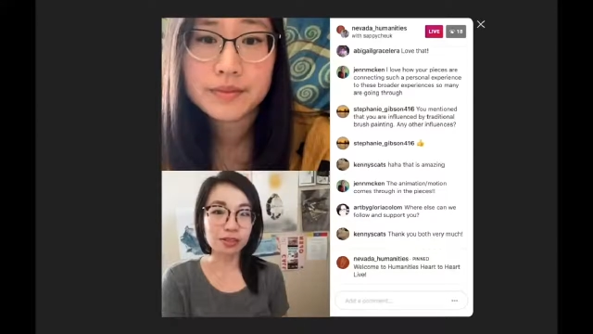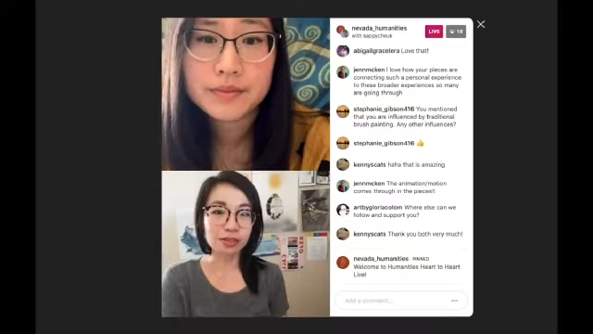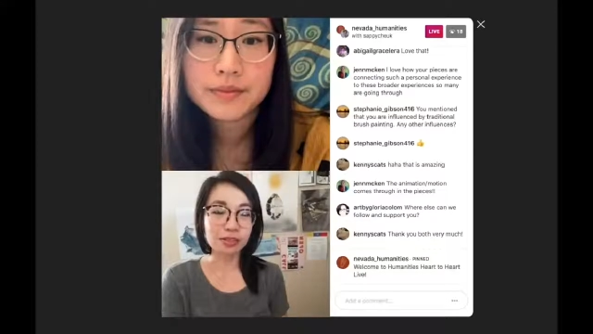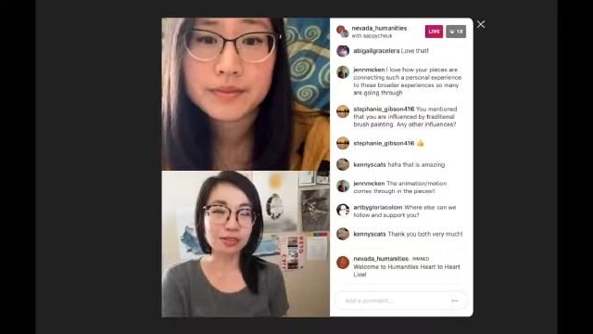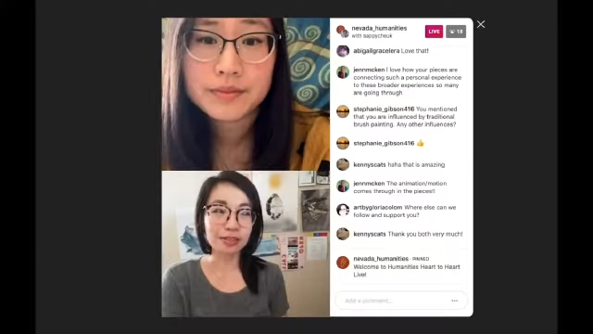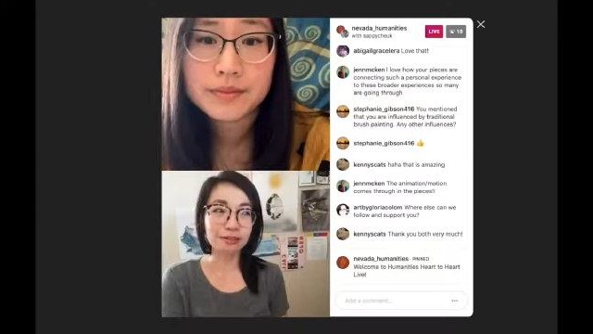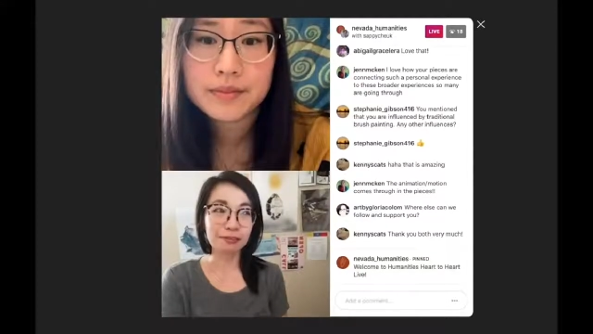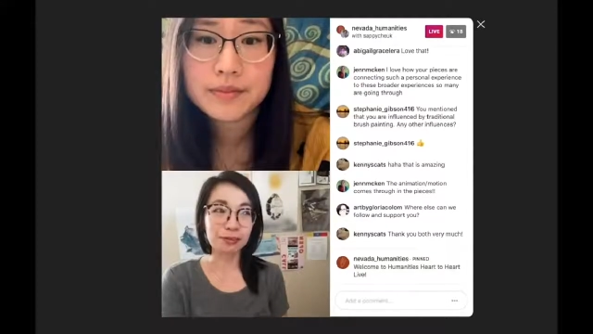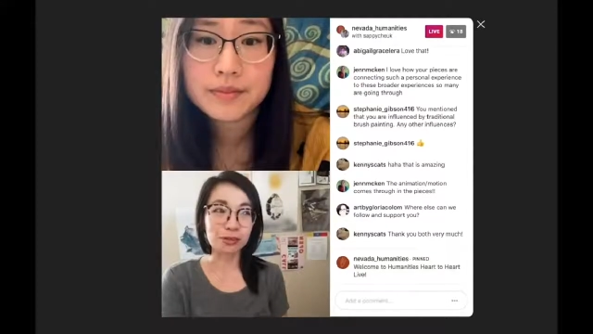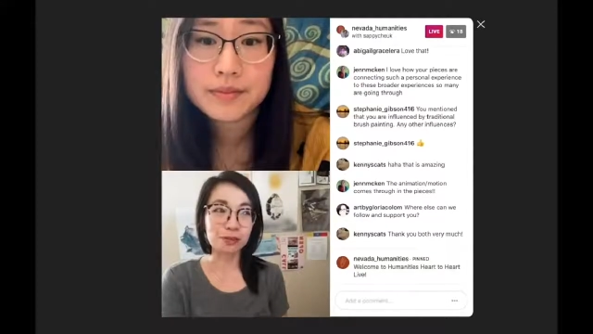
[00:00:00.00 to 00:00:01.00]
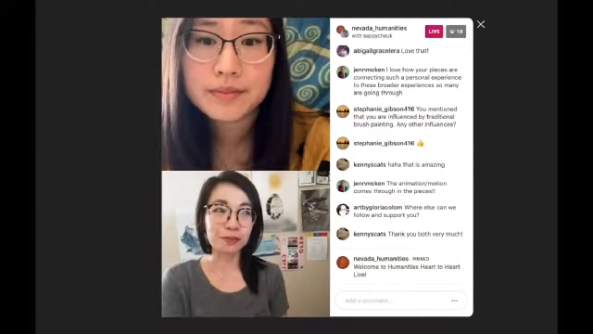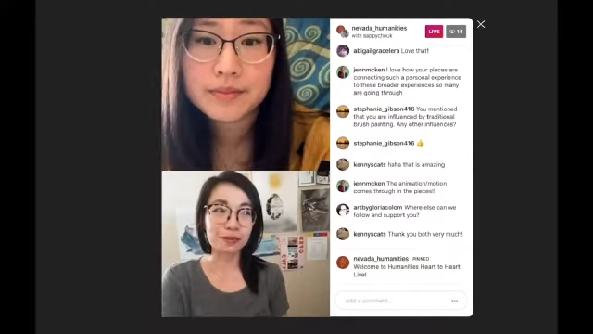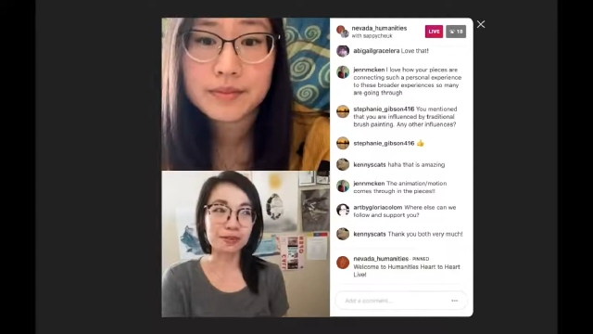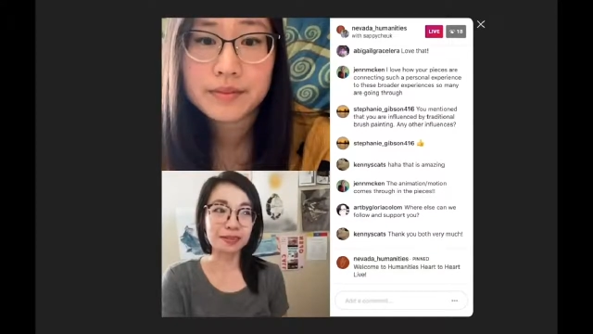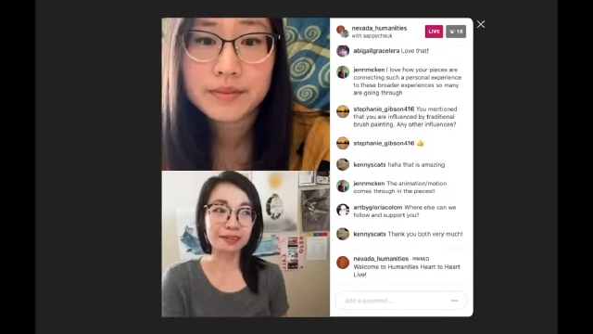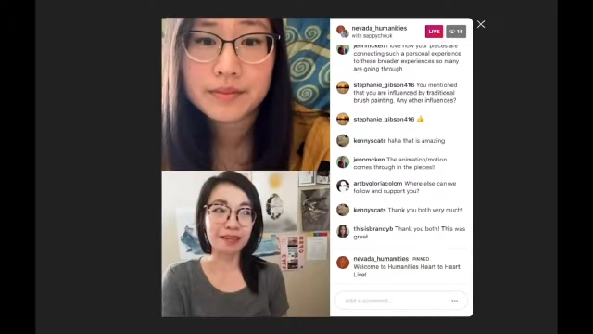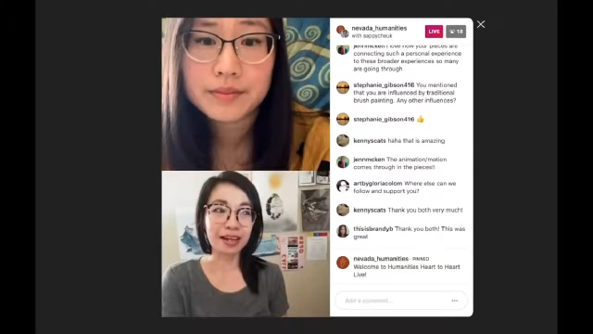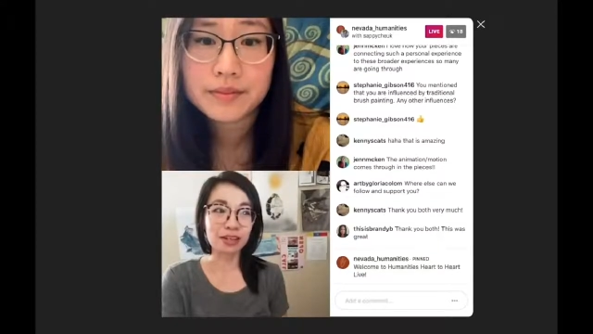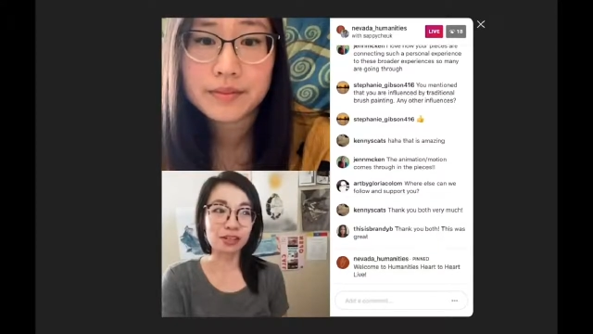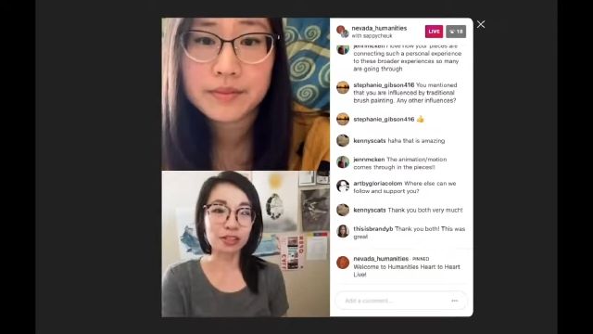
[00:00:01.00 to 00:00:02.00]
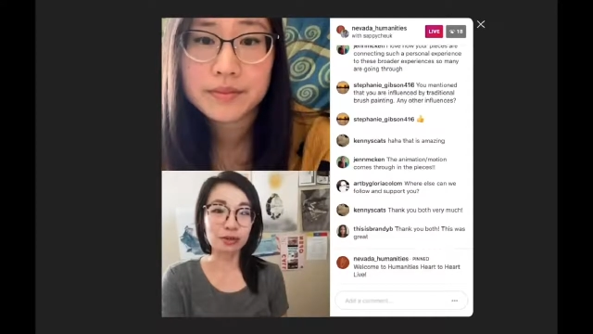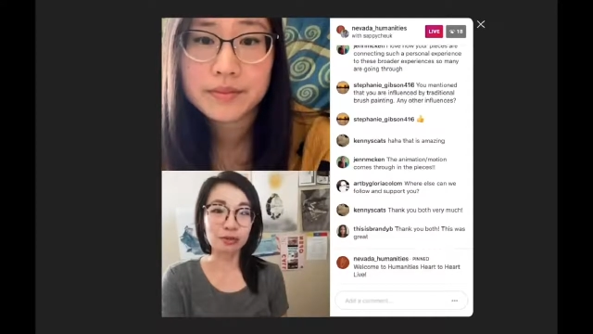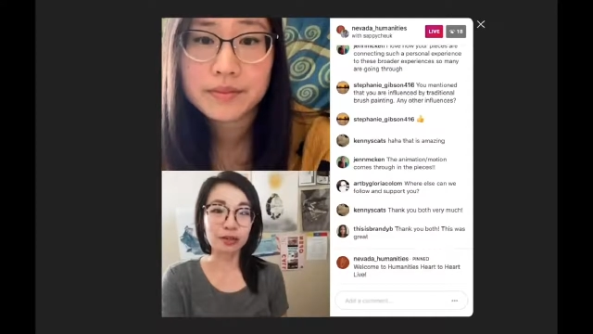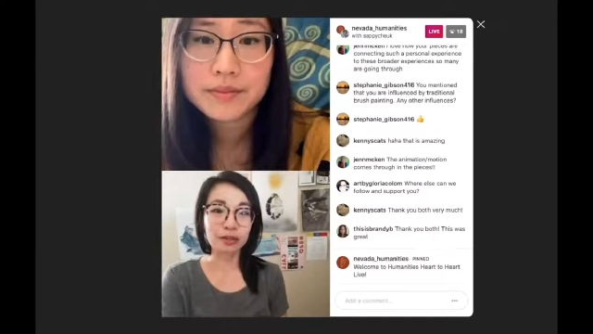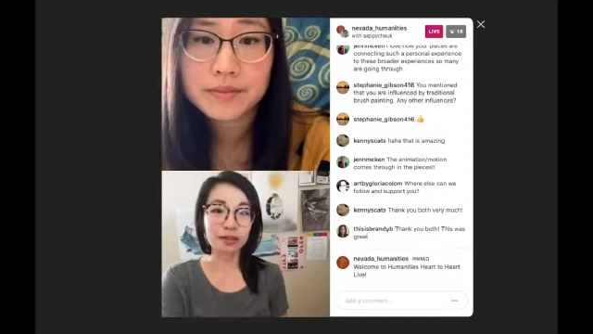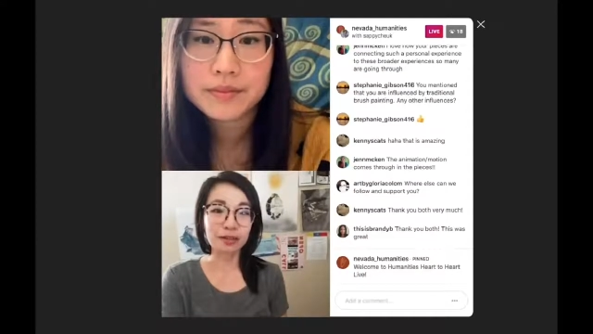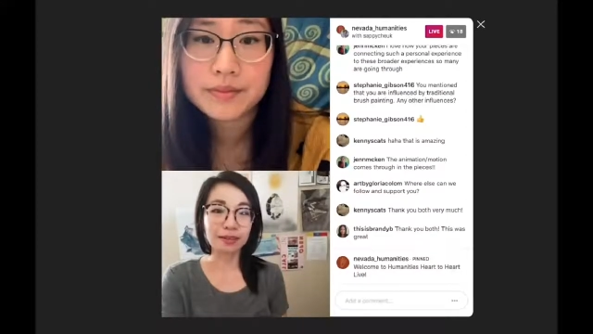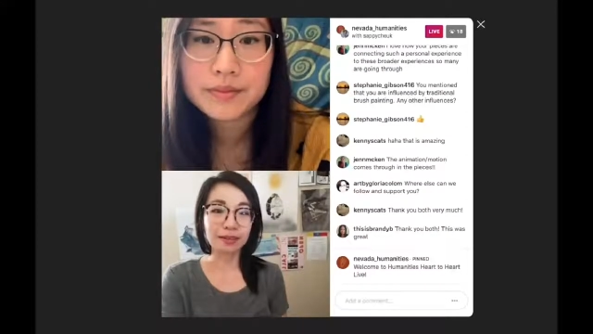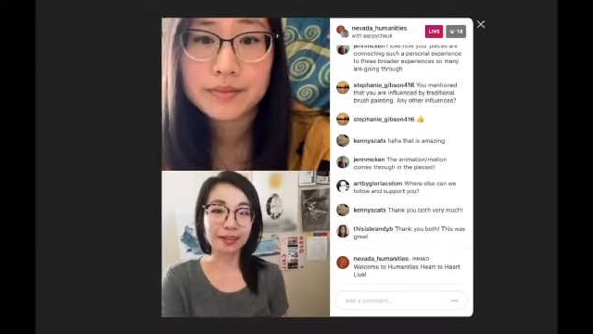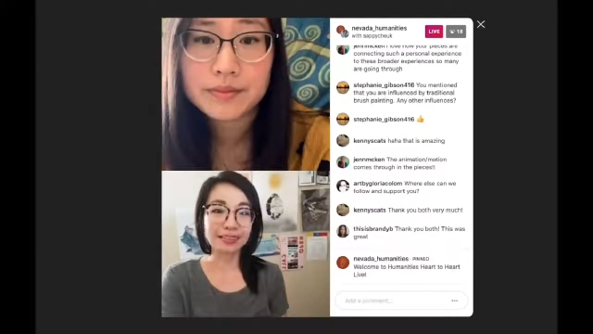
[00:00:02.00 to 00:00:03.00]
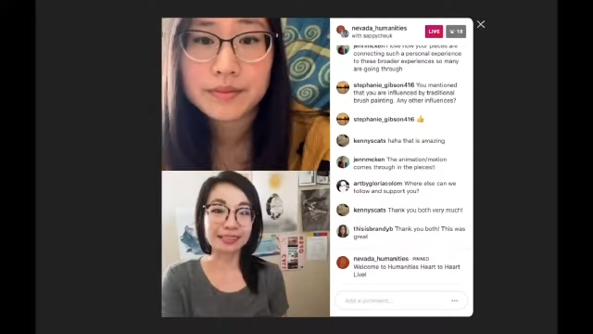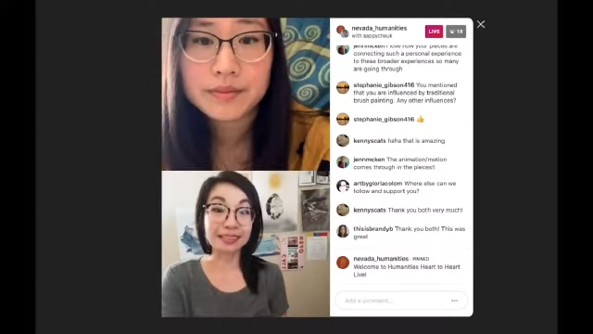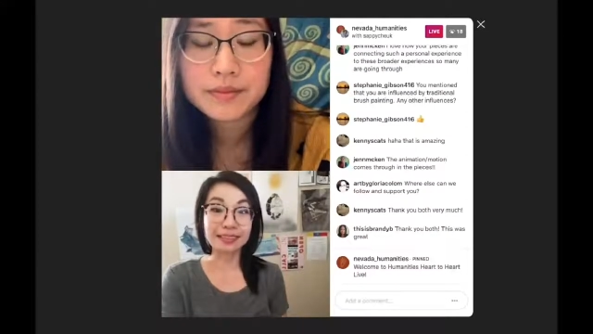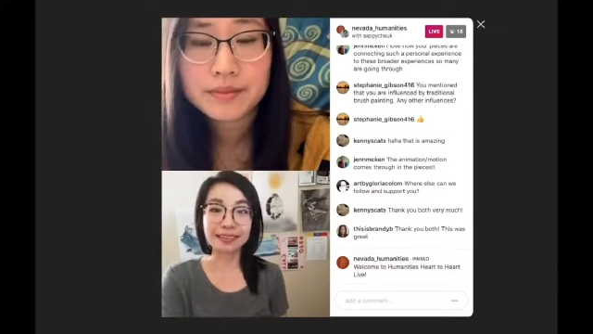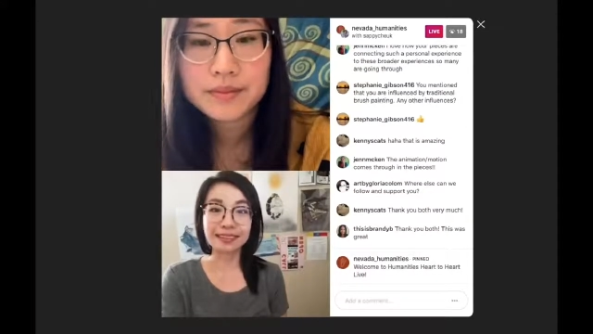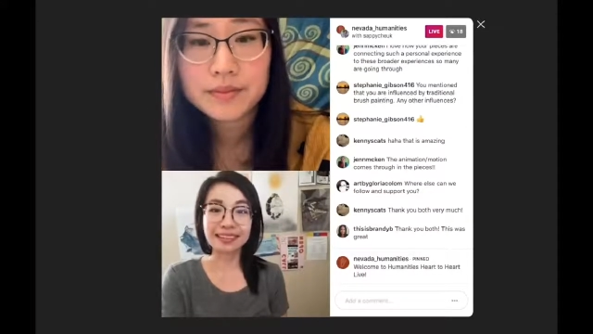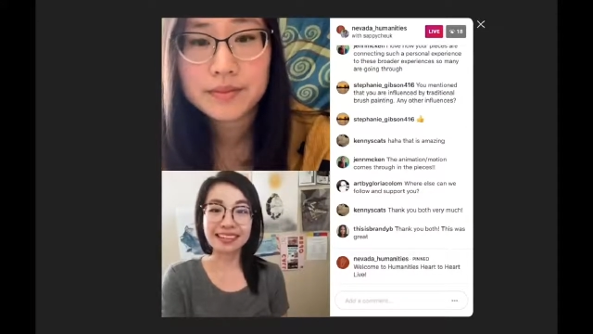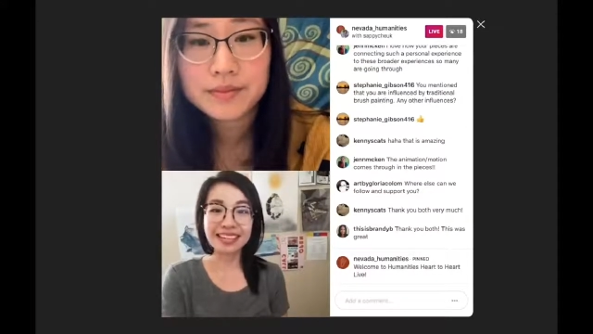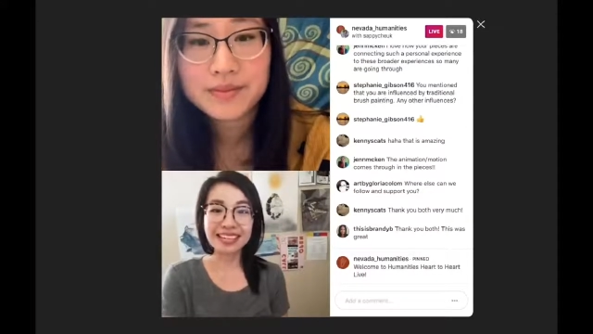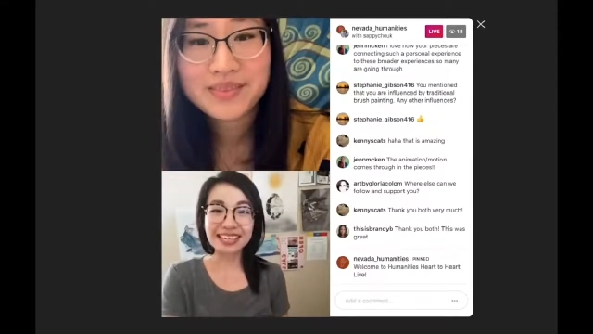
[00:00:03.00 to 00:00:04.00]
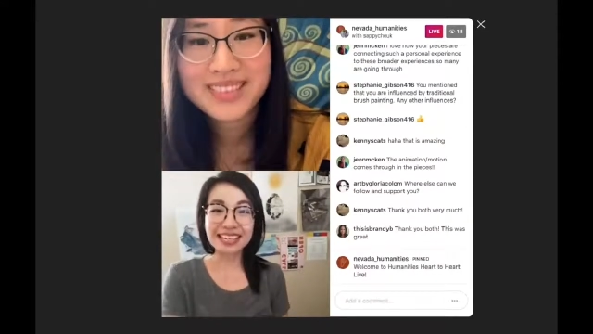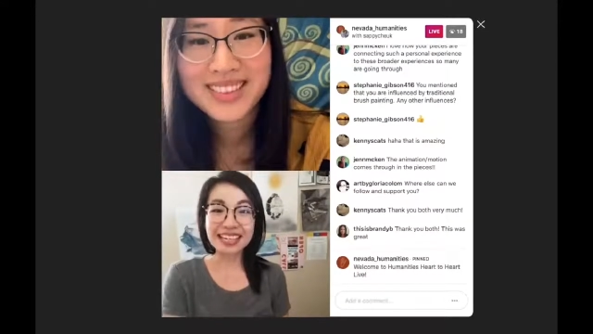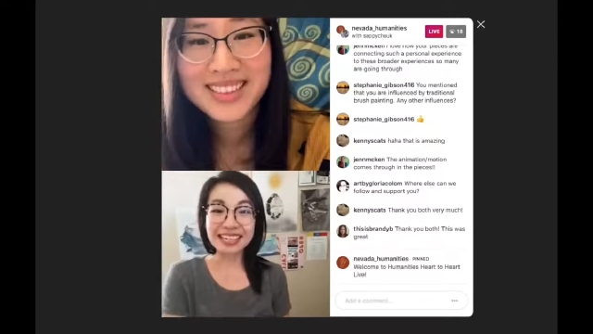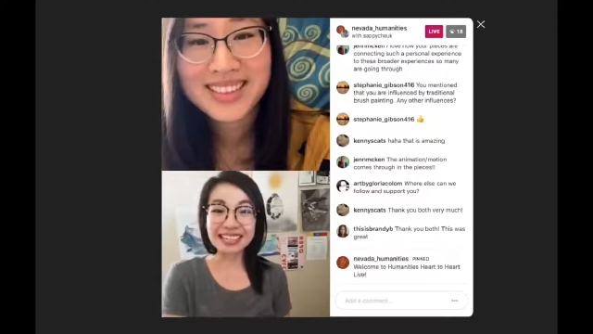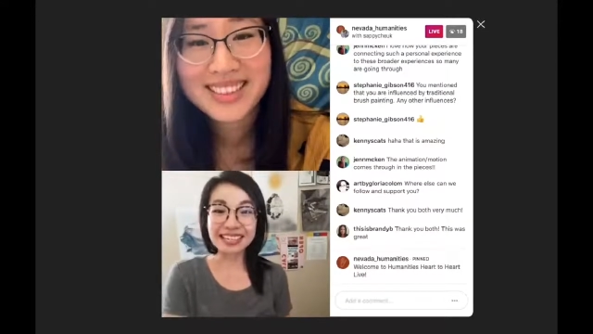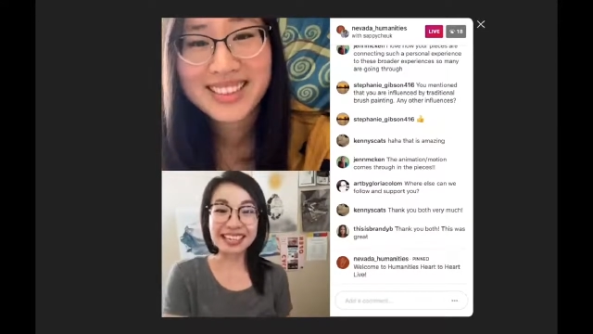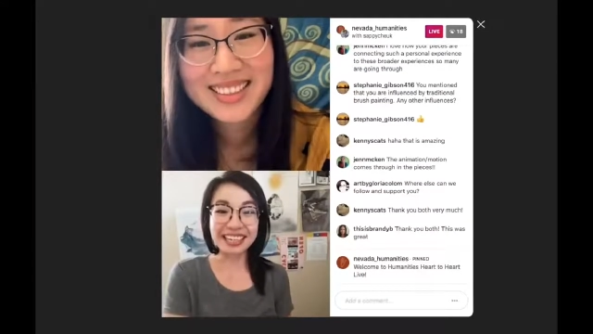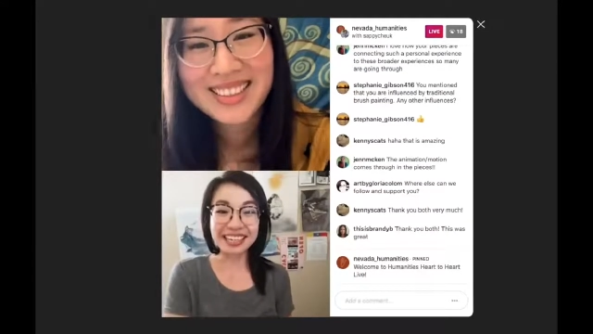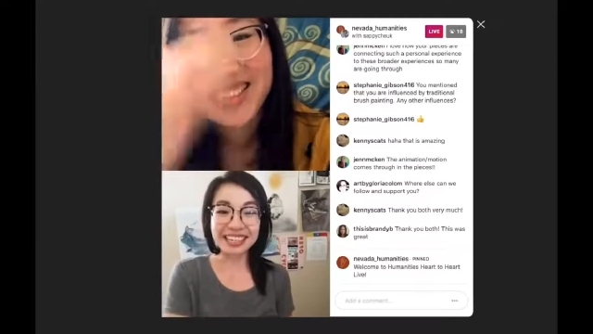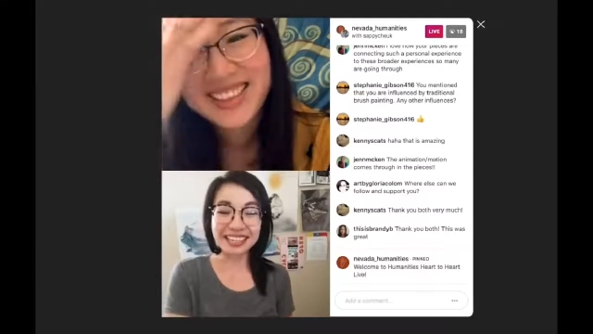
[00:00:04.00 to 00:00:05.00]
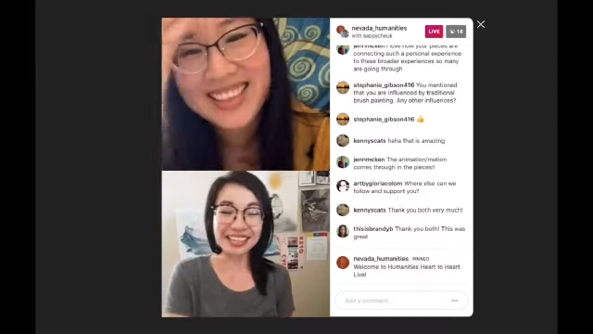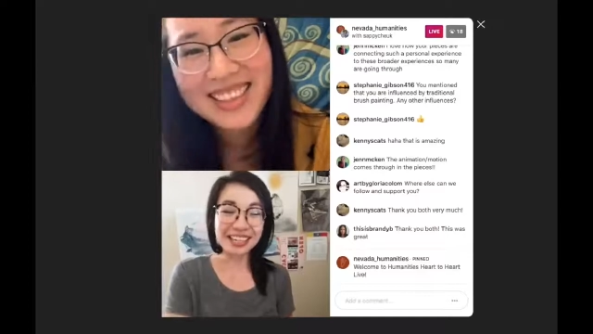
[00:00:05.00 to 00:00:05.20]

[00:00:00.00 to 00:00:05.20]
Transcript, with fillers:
Speaker 1: this is like the first piece that I've actually written that I didn't need it like